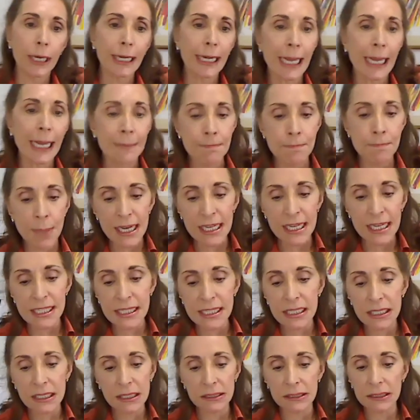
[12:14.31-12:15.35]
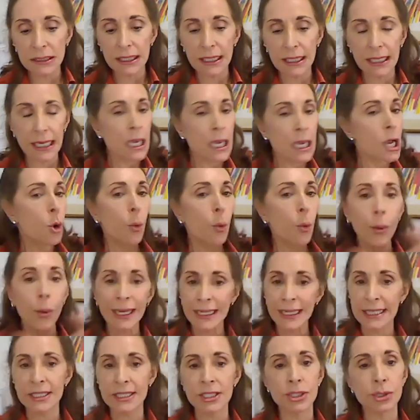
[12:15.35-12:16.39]
and basically went
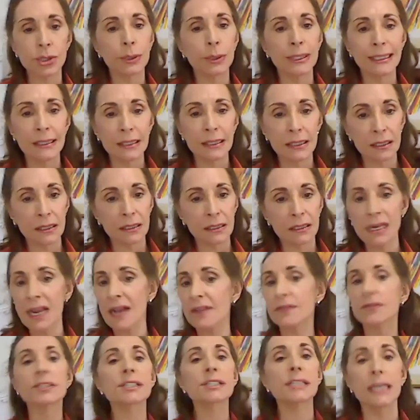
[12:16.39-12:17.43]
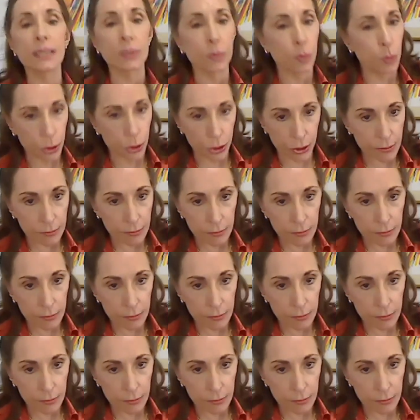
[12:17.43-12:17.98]
into it, never said a word.